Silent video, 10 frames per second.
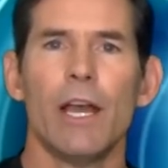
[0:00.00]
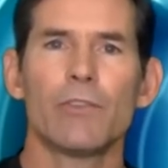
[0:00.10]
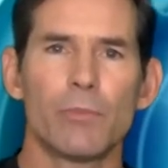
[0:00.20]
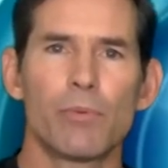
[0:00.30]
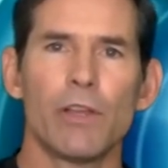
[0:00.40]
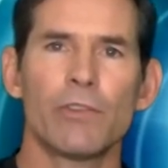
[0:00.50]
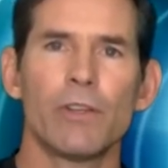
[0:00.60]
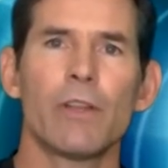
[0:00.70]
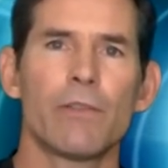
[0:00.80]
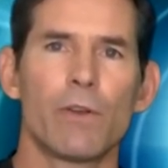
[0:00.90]
As the
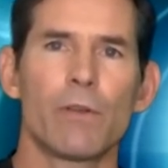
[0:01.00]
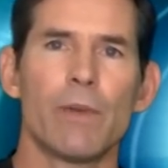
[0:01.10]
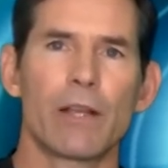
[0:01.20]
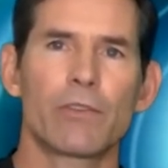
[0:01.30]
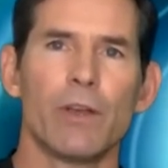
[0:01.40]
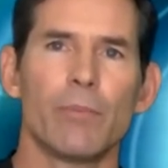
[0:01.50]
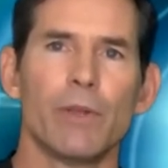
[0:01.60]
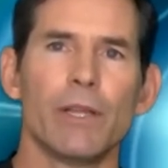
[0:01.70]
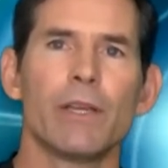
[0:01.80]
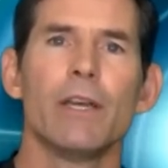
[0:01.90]
president of the VertiMax
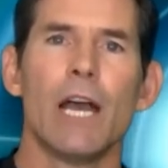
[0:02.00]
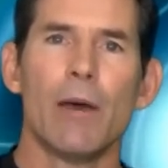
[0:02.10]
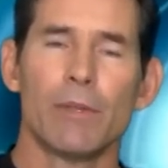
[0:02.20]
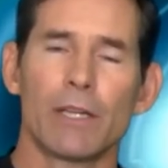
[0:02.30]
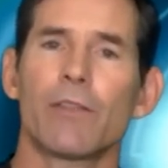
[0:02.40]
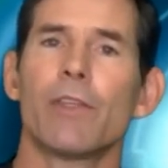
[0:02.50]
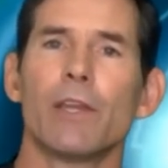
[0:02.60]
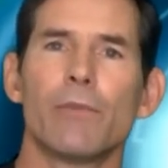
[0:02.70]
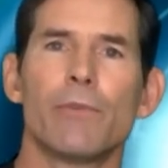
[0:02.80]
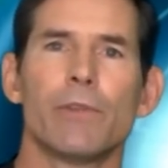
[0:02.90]
Company, I would like to
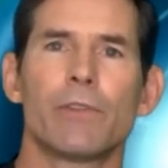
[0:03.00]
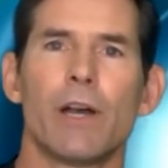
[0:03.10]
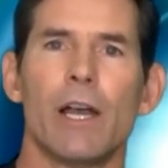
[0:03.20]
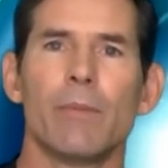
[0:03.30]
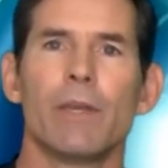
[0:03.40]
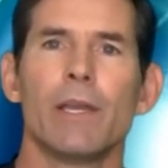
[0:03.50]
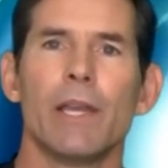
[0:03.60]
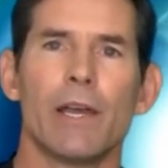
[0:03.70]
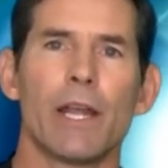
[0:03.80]
thank you for your time,